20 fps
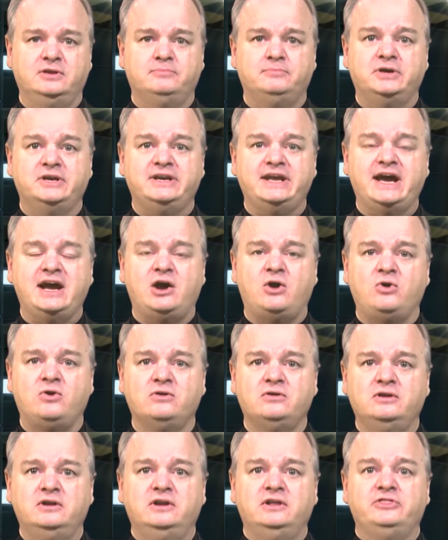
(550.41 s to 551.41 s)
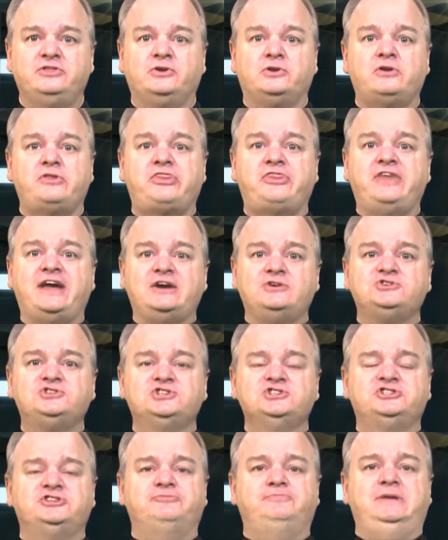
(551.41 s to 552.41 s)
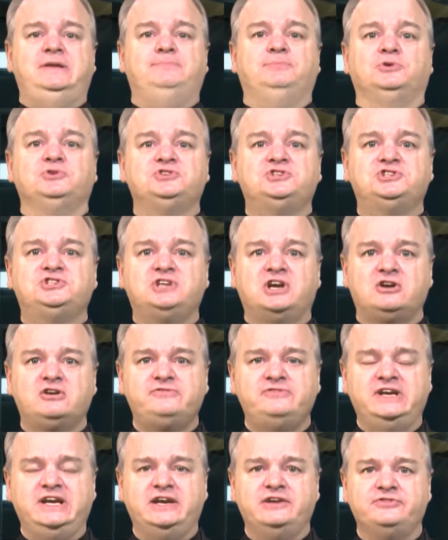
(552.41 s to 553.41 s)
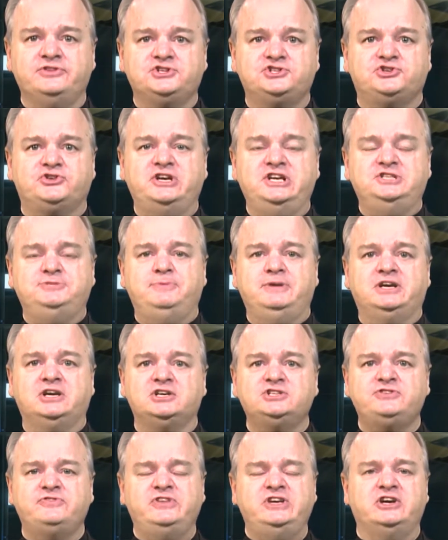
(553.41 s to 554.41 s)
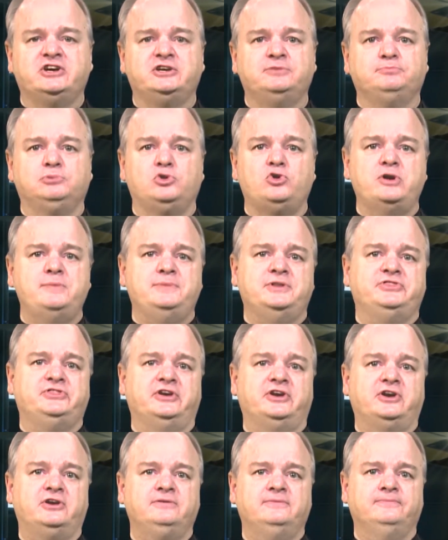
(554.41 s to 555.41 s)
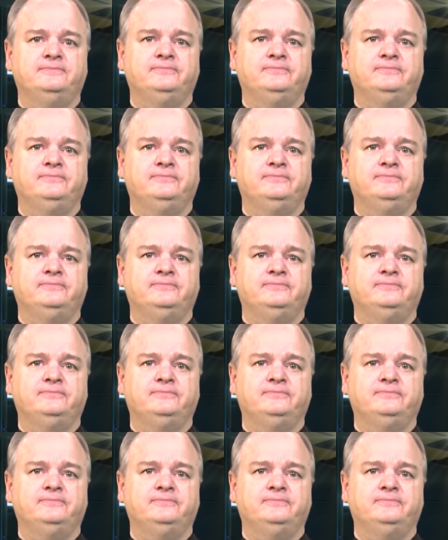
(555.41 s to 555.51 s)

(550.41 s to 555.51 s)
But now, there are thousands of people starving in the streets because of the unemployment there.